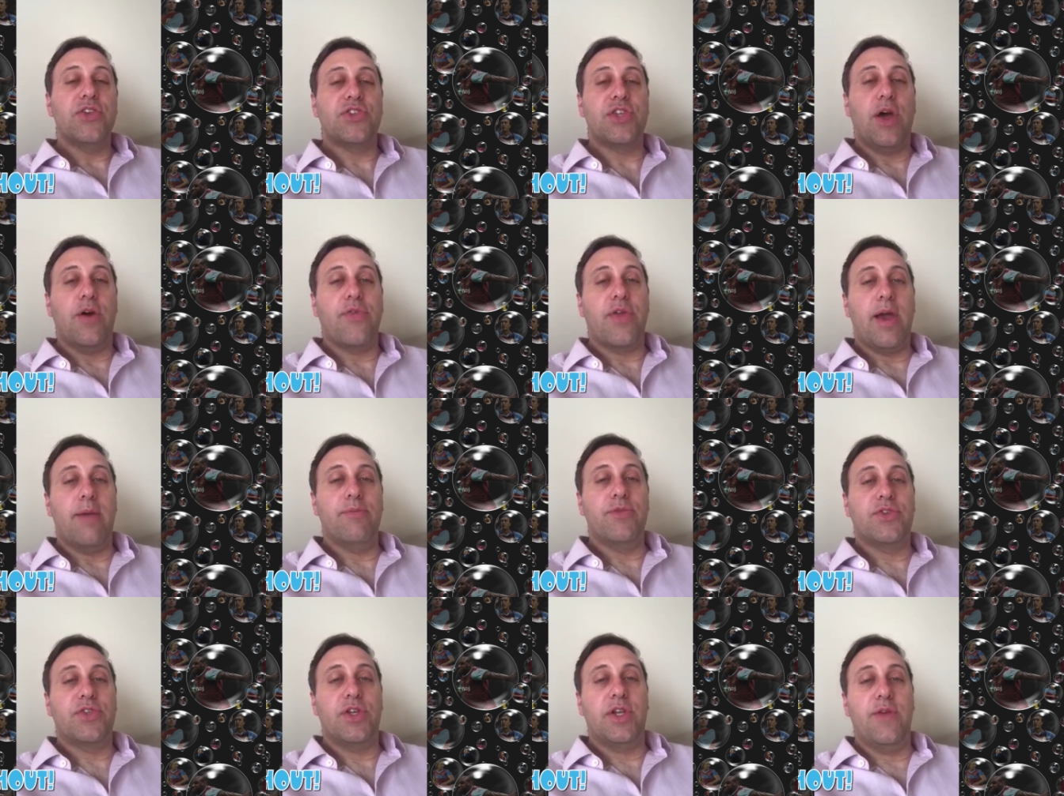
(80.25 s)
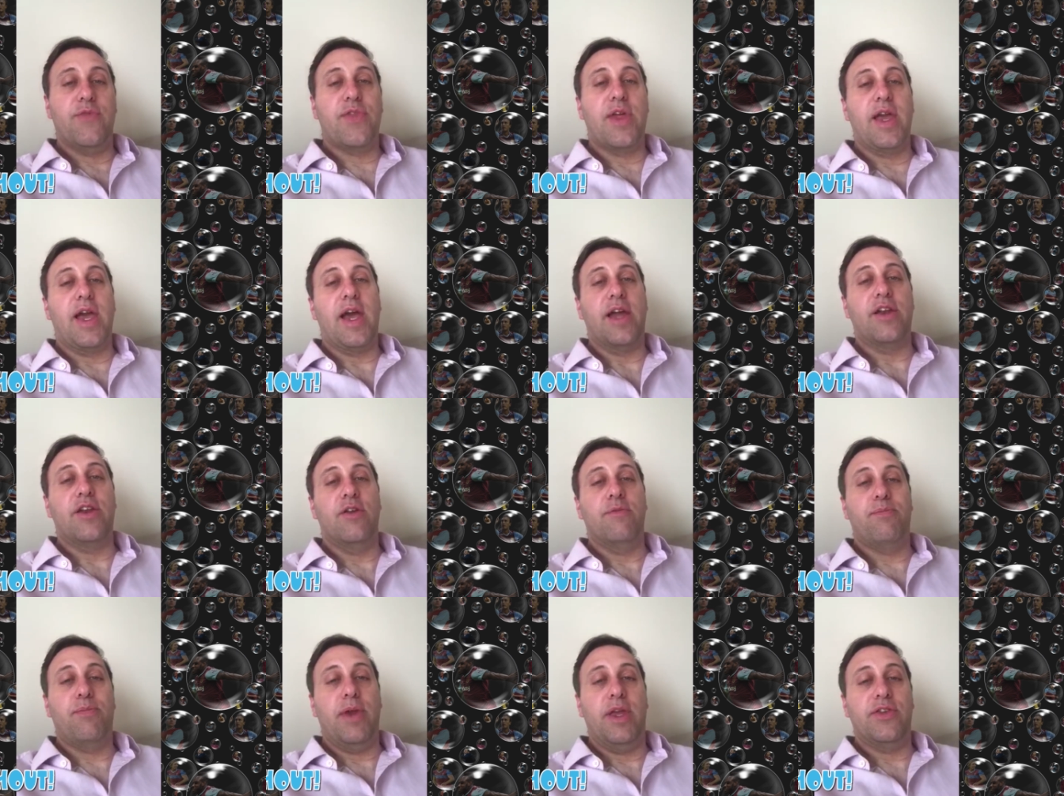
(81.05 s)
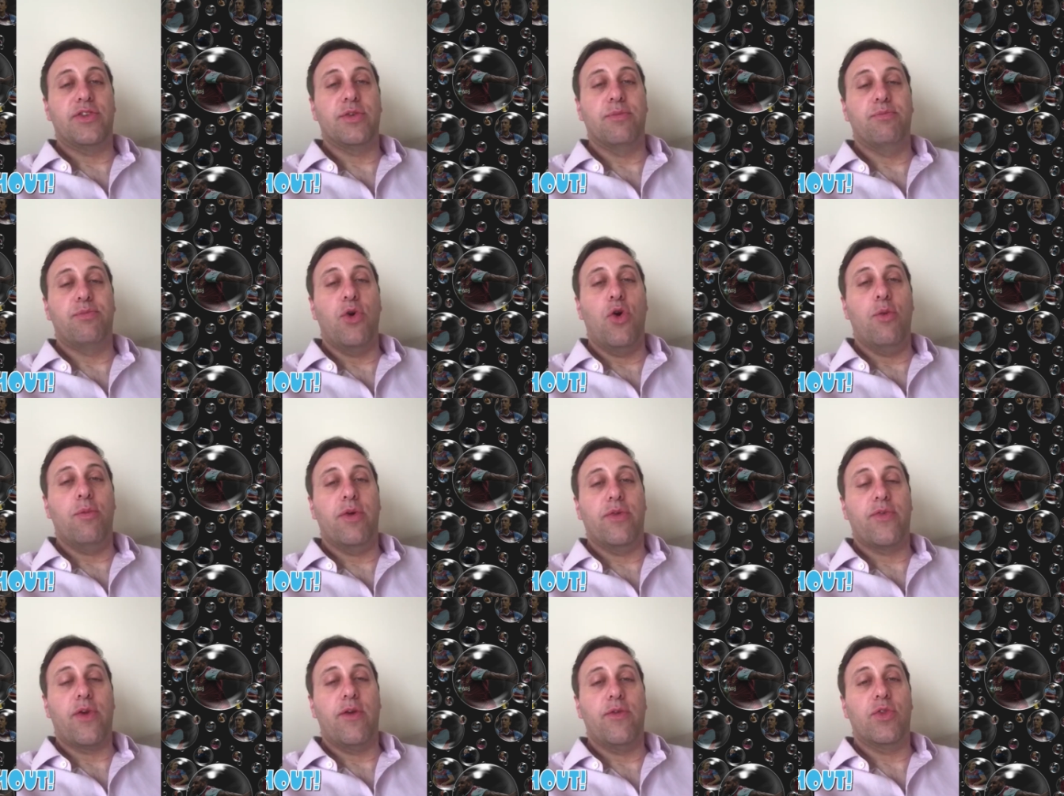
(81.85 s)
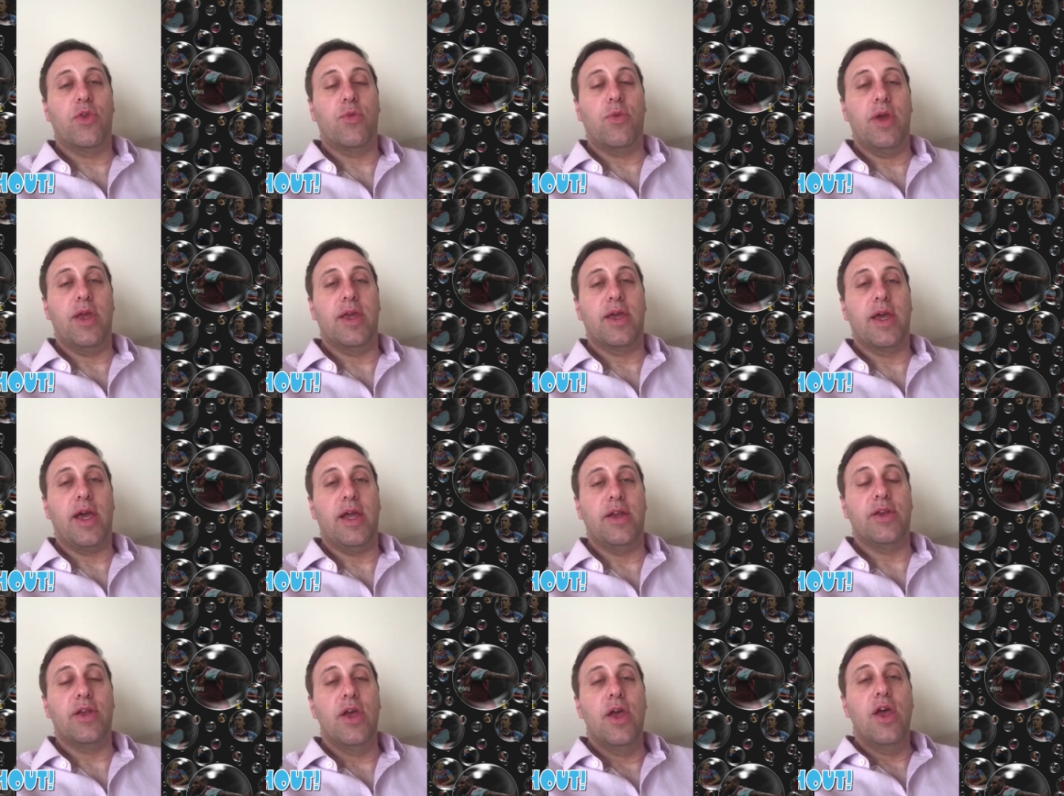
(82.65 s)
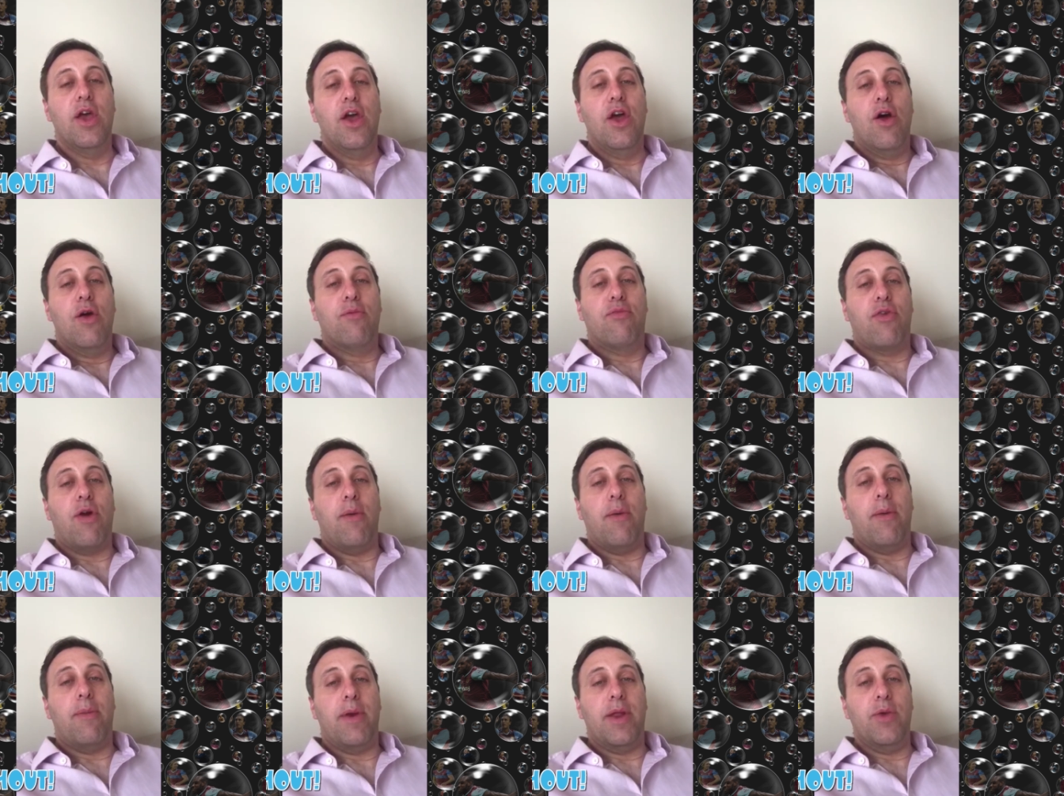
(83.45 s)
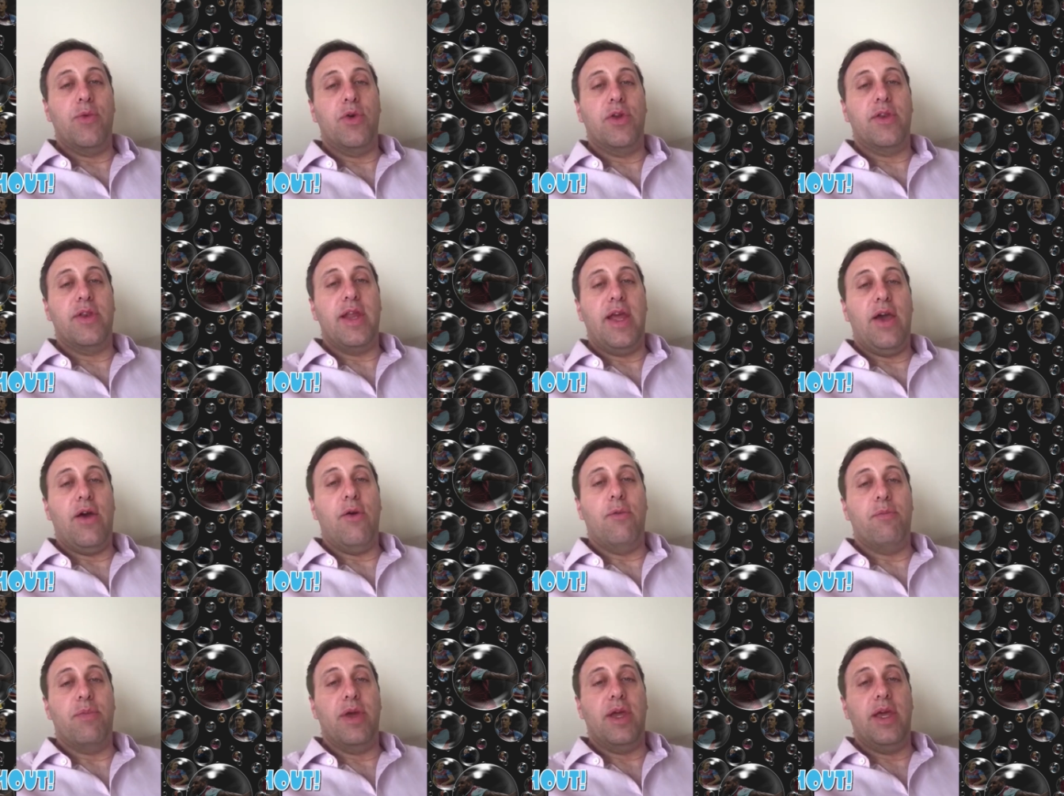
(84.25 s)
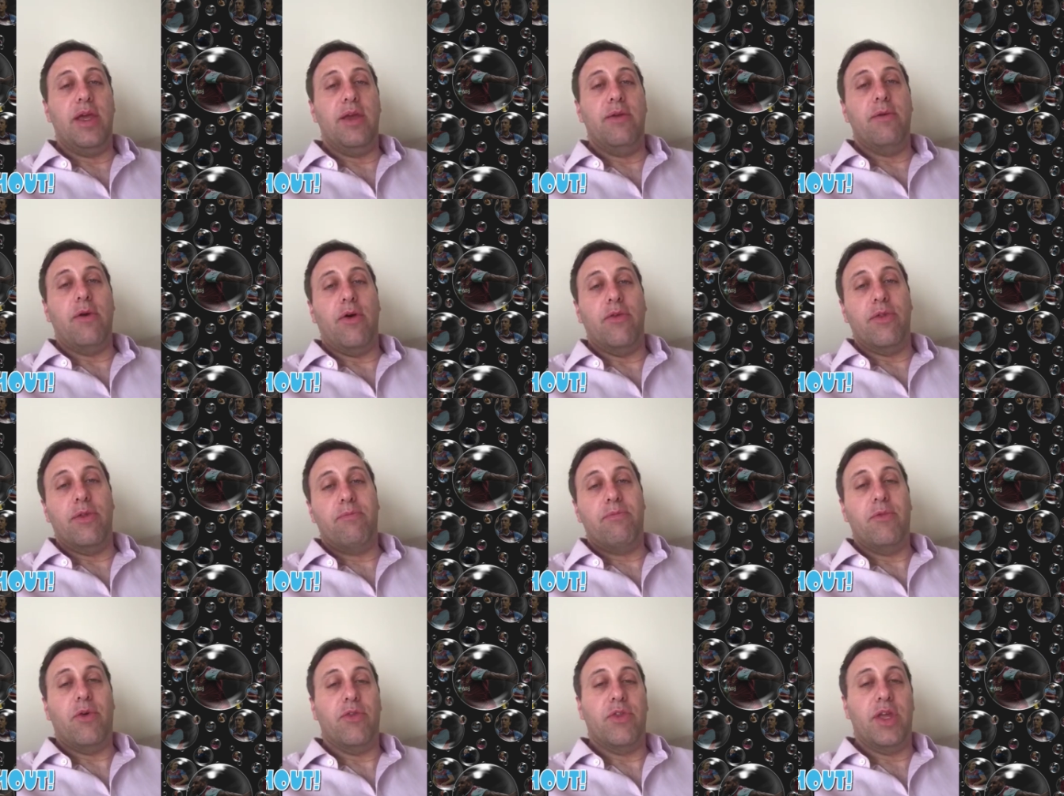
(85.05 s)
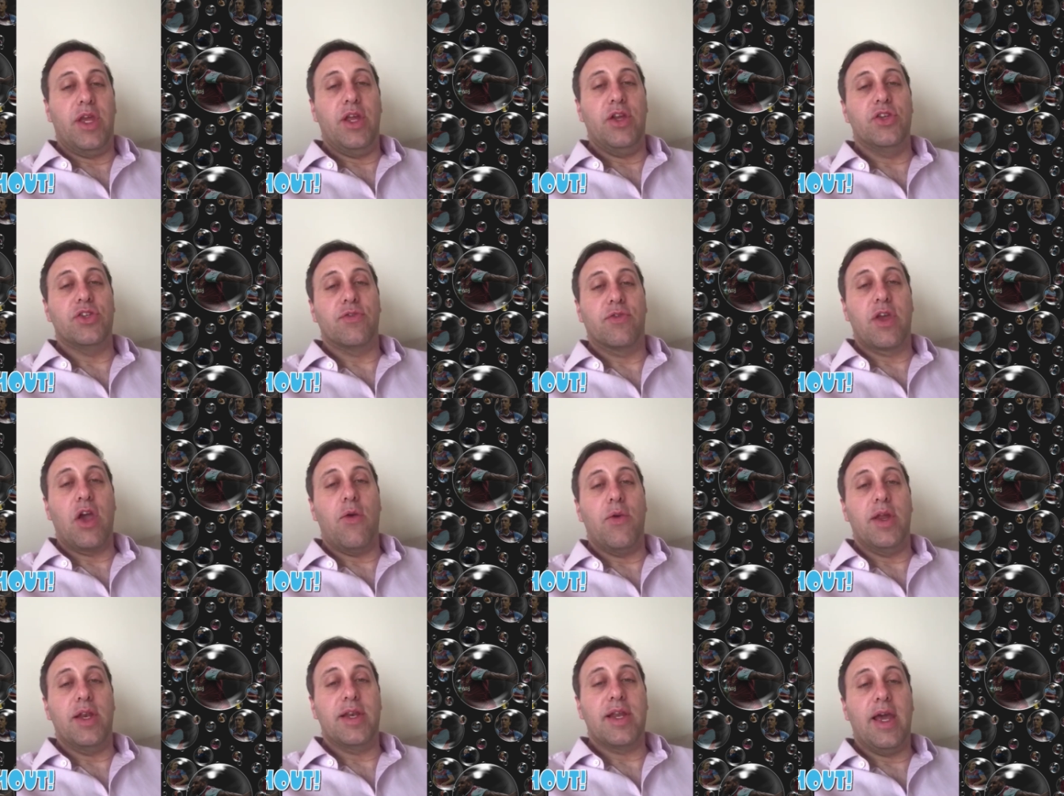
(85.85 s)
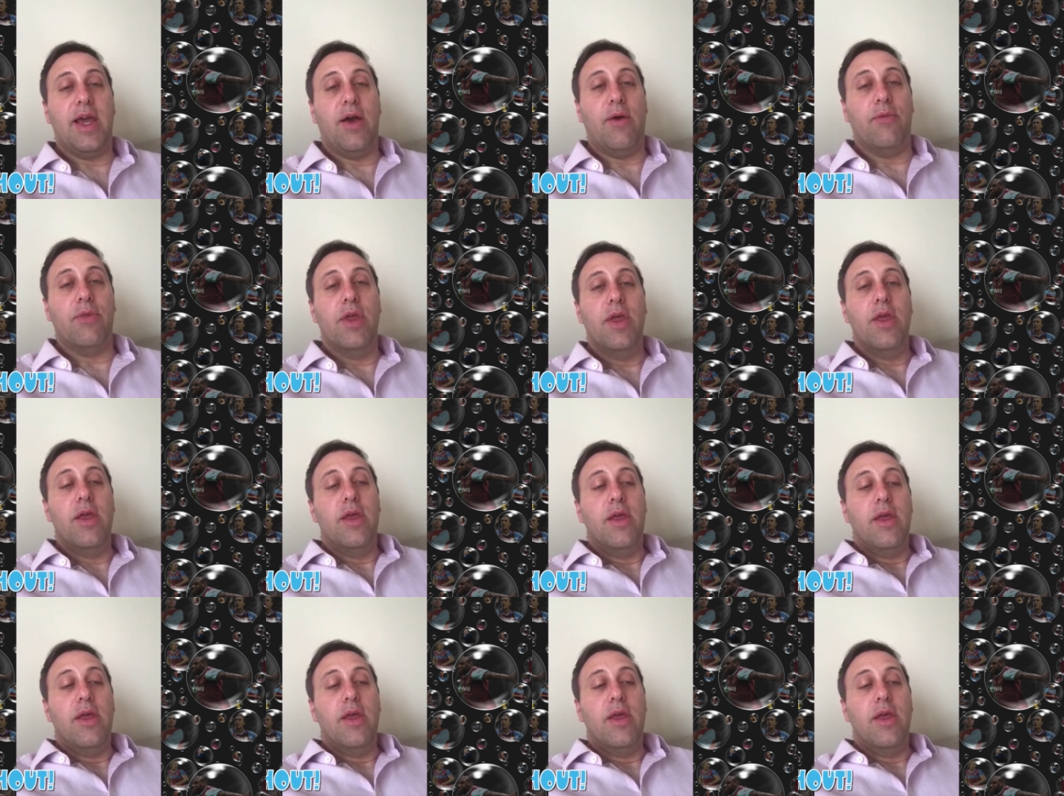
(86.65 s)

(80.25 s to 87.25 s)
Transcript: Southampton, if they hadn't have beaten Bournemouth over the weekend, probably would now be on the on the hinge of going down.